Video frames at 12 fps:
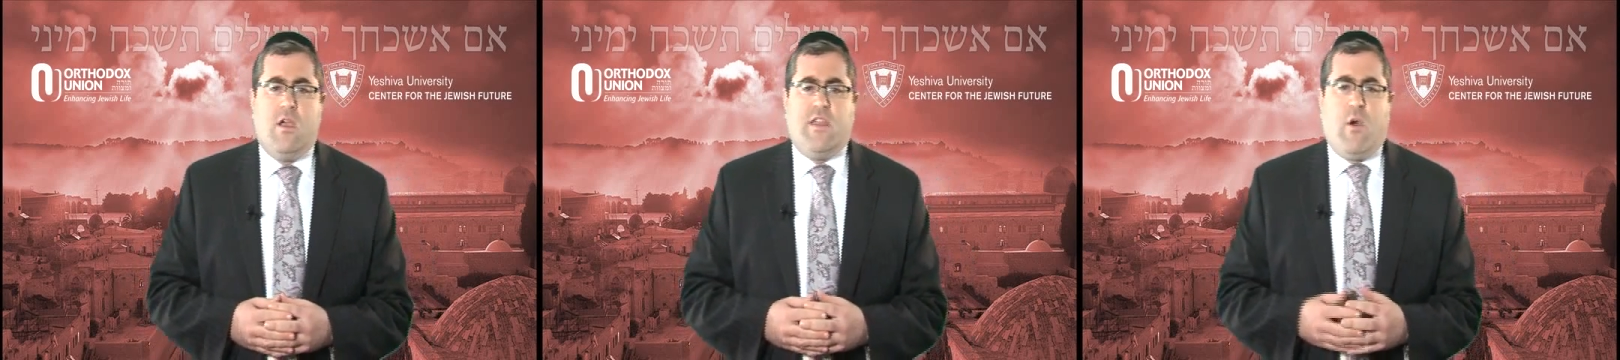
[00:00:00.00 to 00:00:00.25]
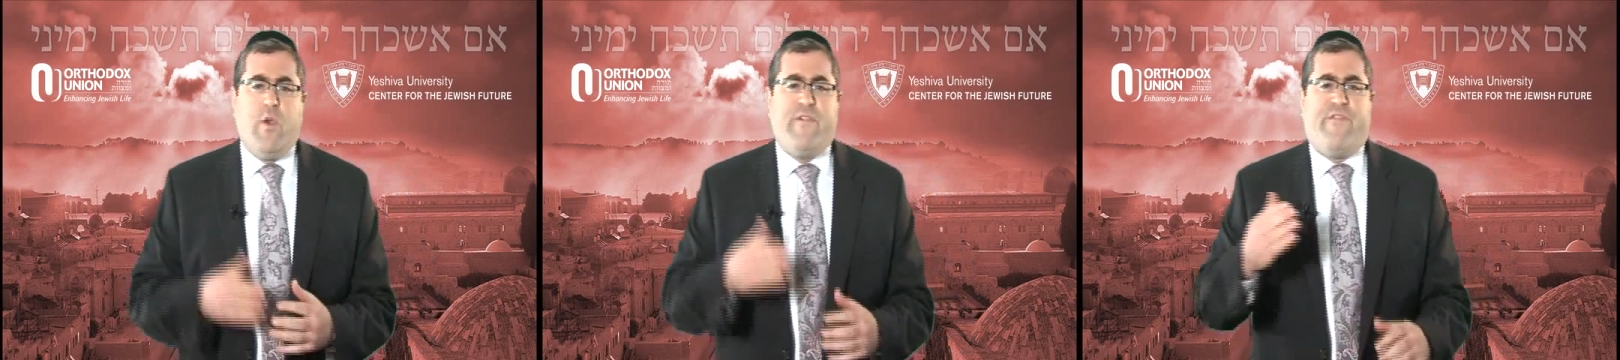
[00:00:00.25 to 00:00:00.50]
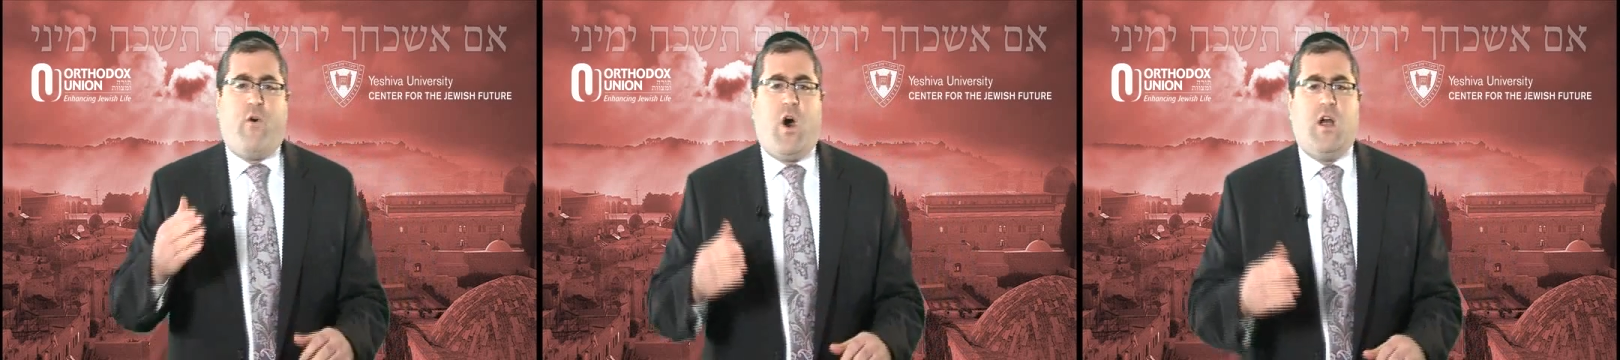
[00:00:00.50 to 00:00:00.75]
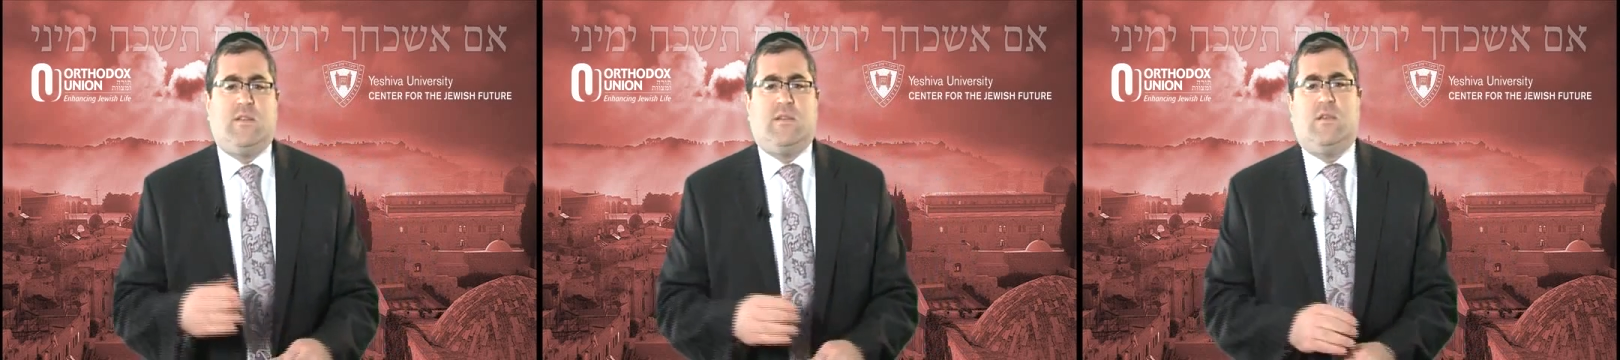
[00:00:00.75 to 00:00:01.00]
that we
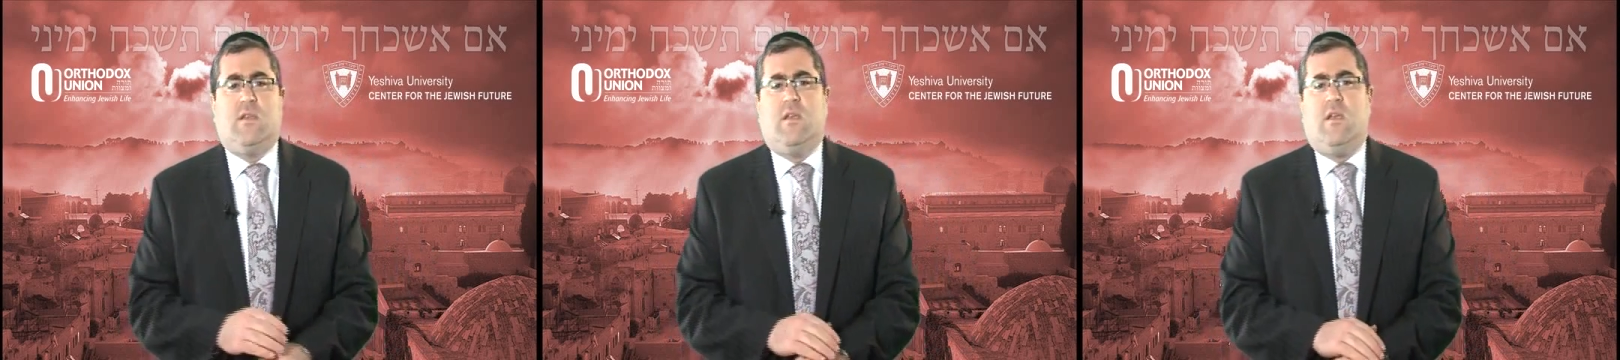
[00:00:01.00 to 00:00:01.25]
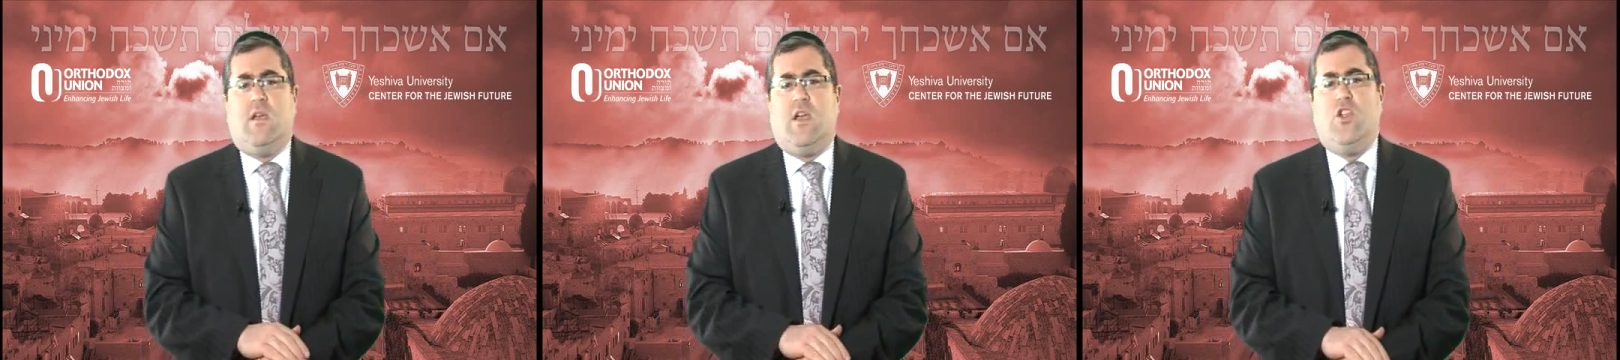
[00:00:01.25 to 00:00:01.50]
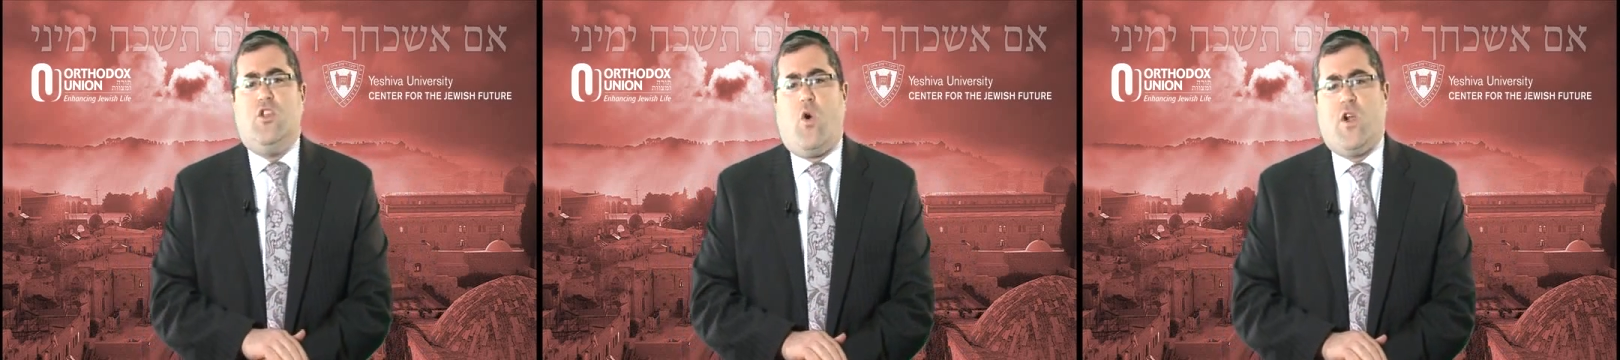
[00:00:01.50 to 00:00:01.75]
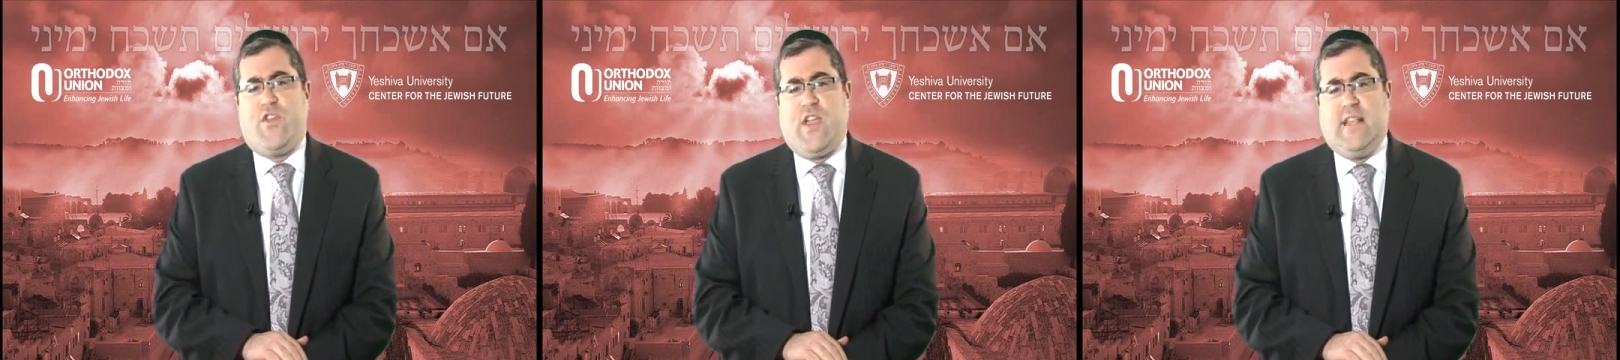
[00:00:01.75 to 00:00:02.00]
fought in the
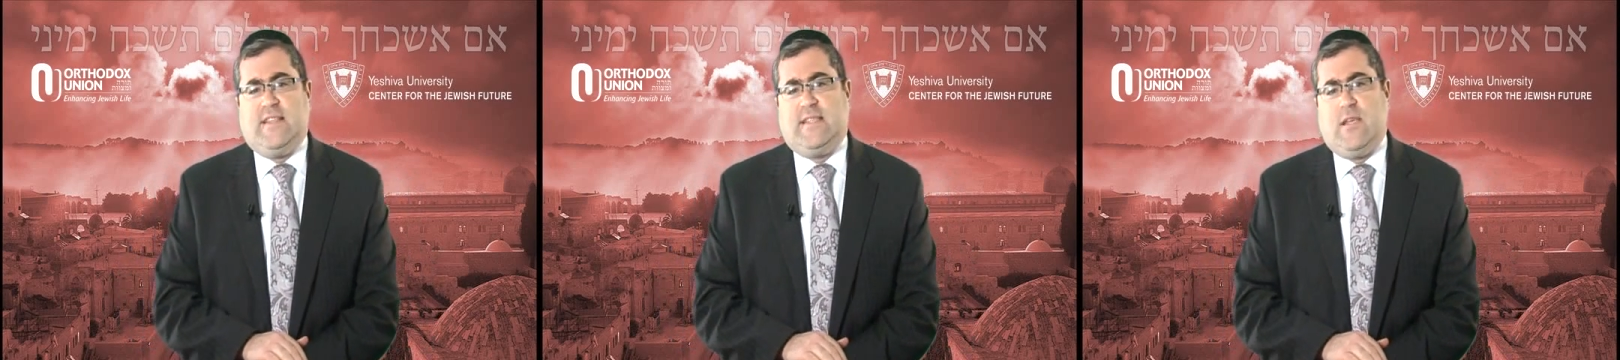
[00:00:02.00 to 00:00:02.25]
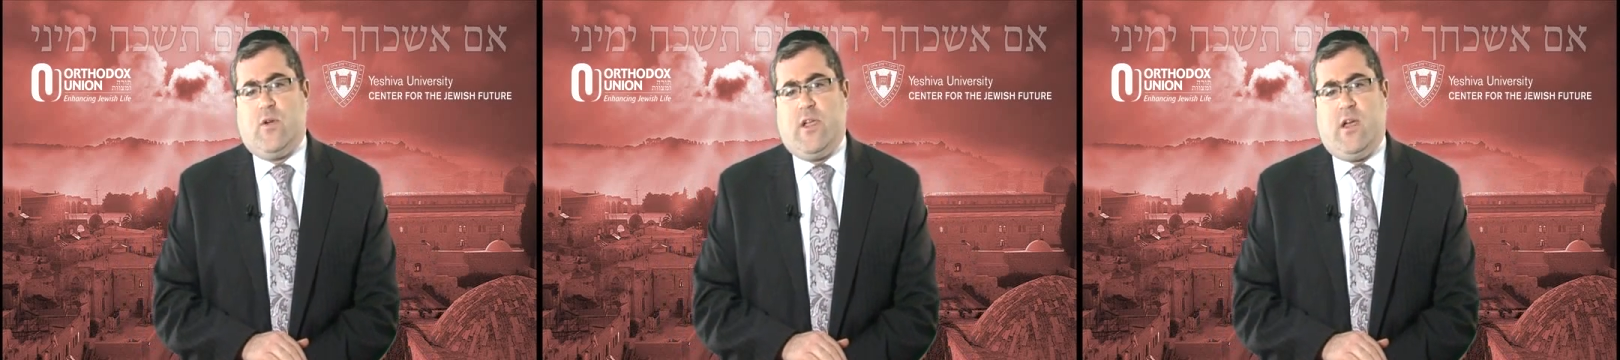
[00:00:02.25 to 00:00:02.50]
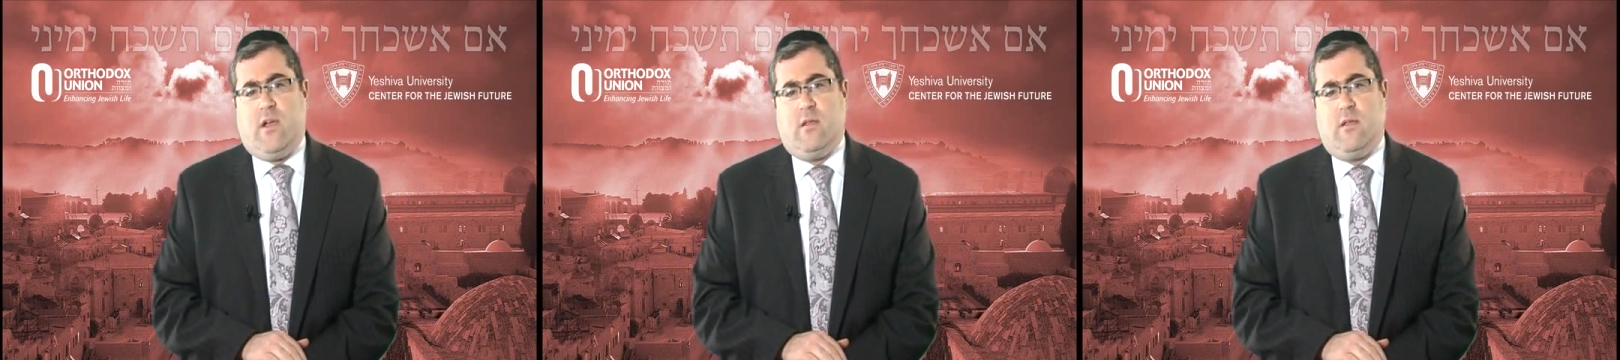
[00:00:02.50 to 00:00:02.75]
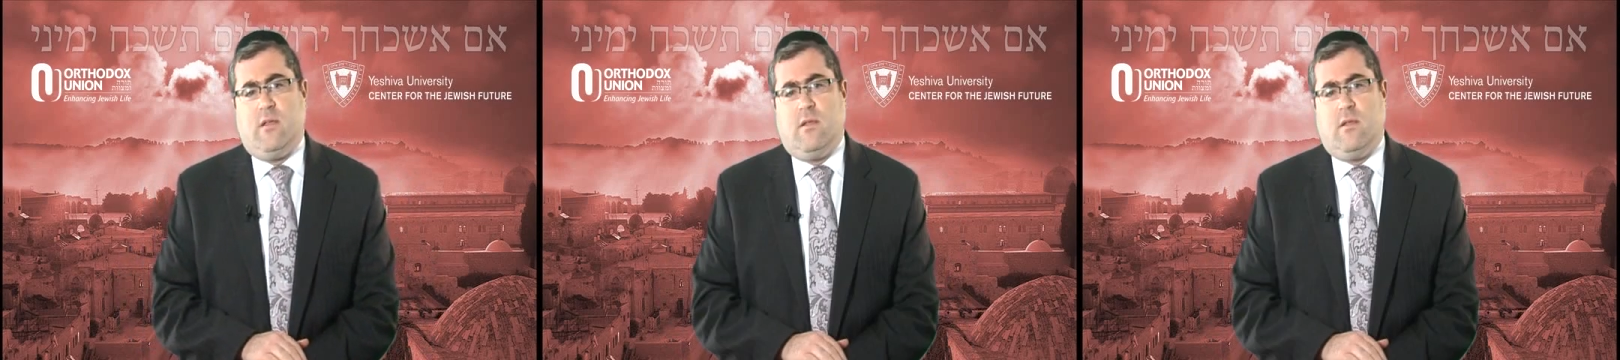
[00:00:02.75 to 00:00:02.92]
north against Syria